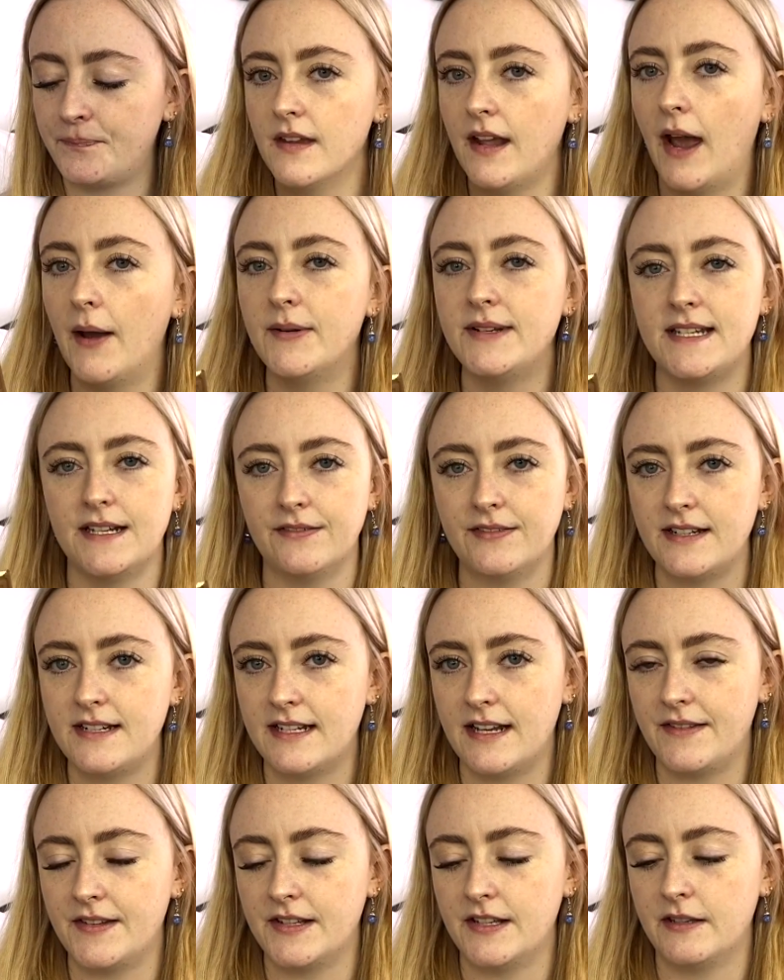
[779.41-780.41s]
I would definitely
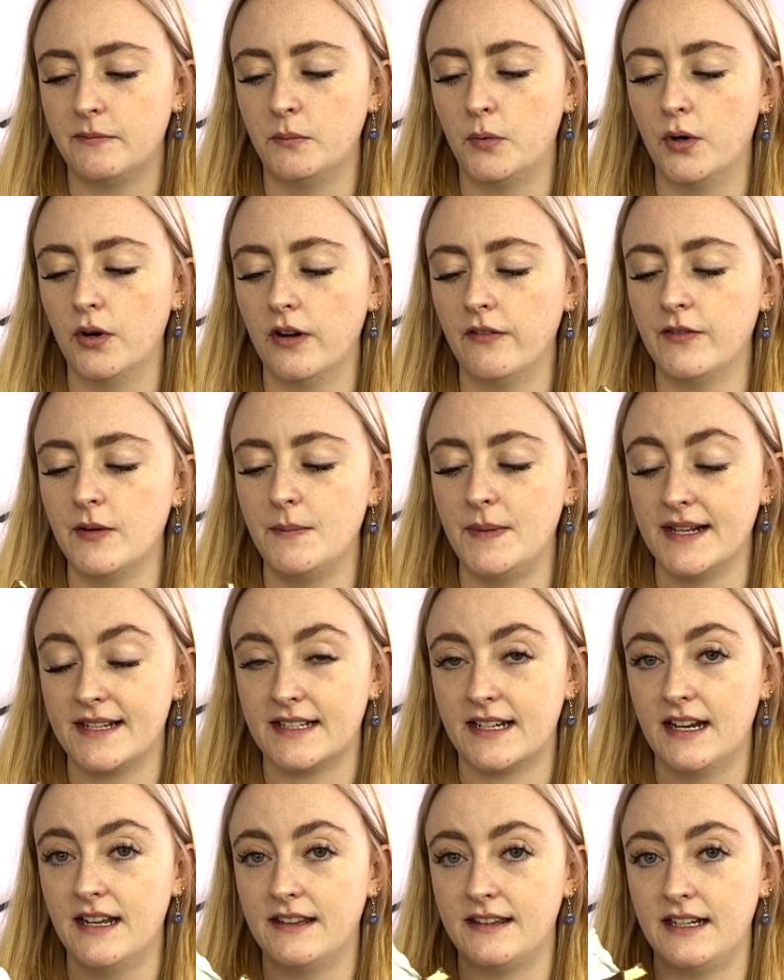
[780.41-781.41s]
say this is more of a
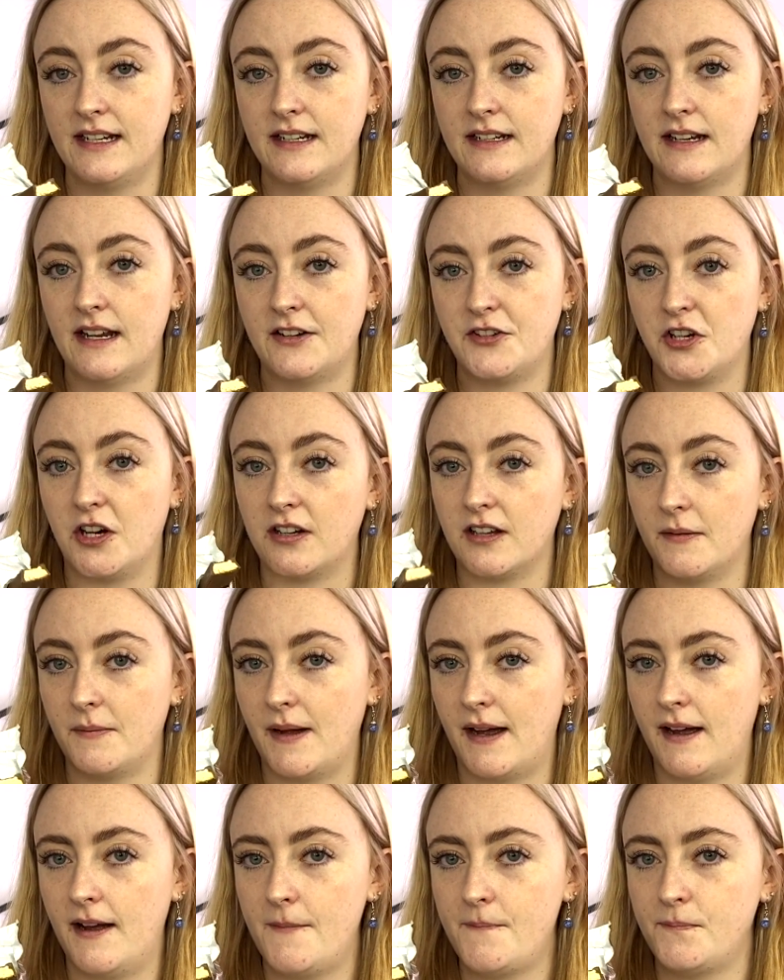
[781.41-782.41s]
biscuit than a chocolate
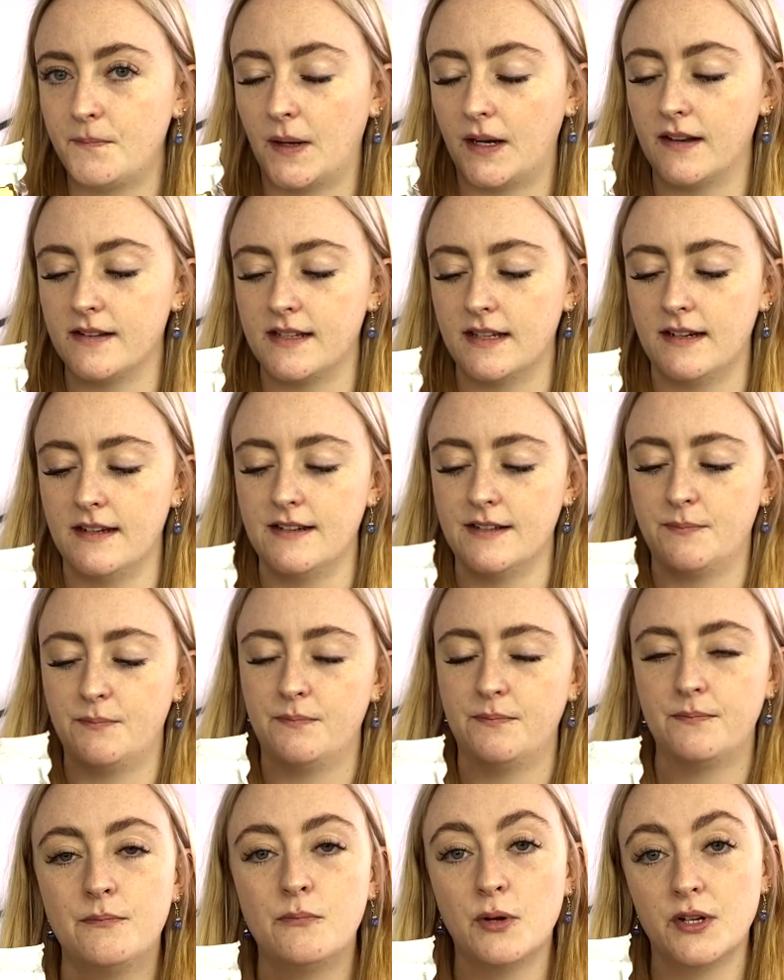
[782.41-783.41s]
bar because it is
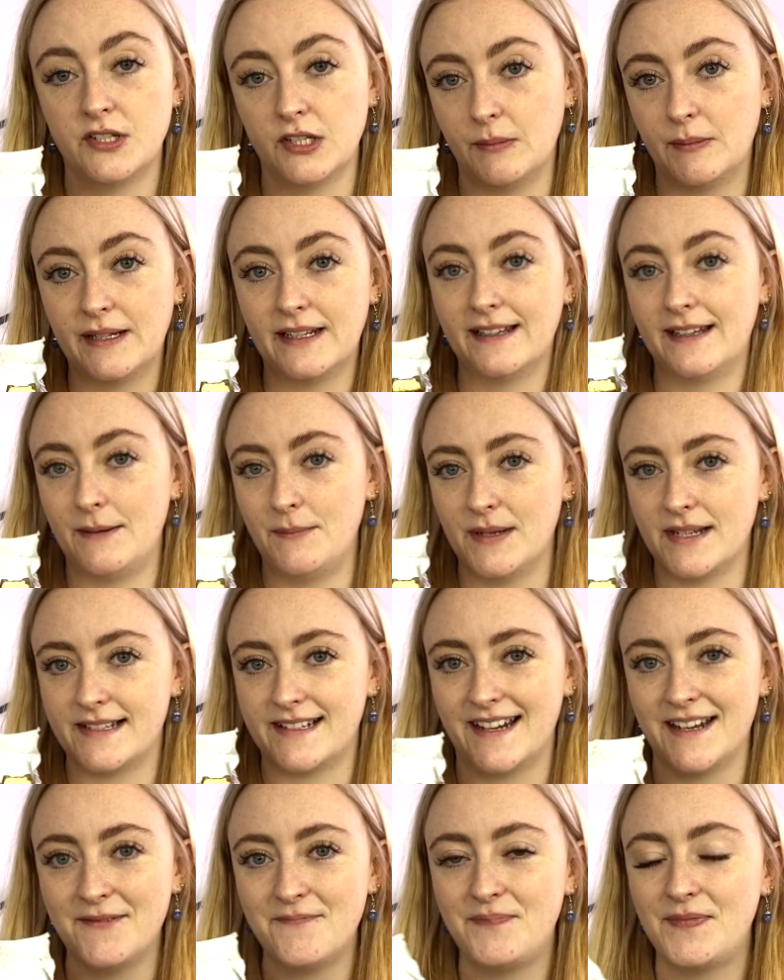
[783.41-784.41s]
predominantly
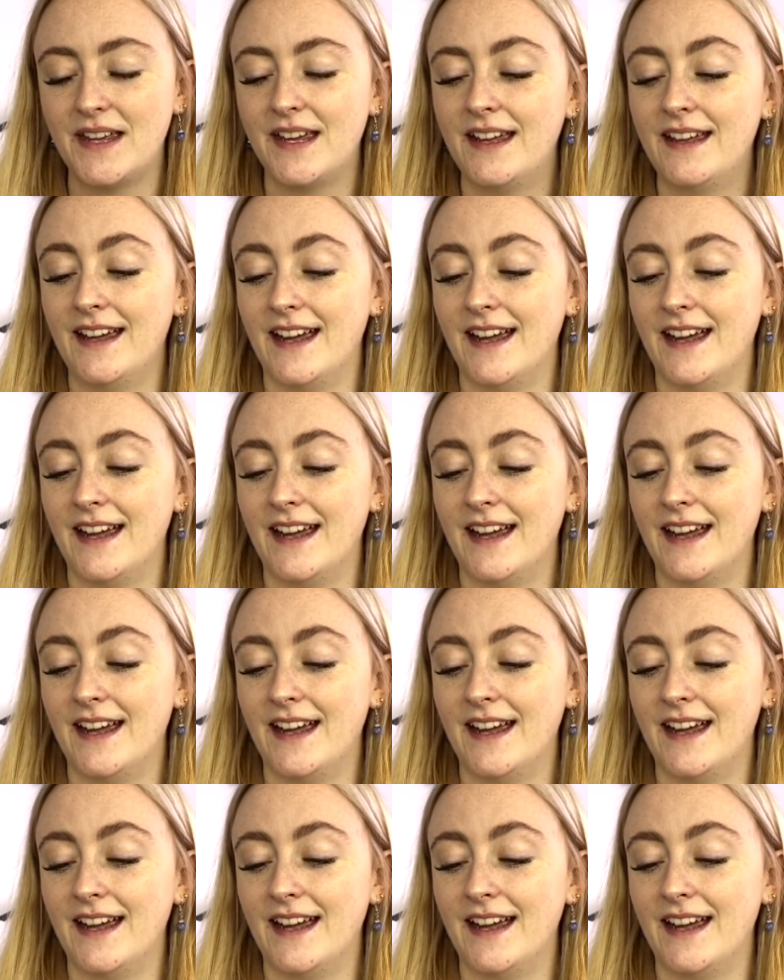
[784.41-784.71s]
biscuit.